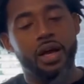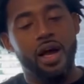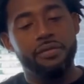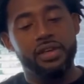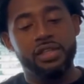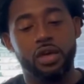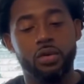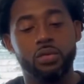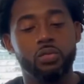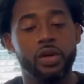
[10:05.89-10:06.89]
So
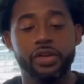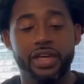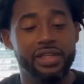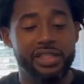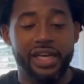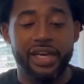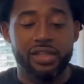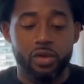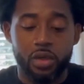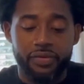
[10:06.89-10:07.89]
when you get a chance, or if
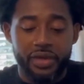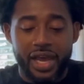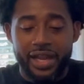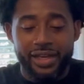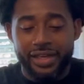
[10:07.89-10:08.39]
you got any,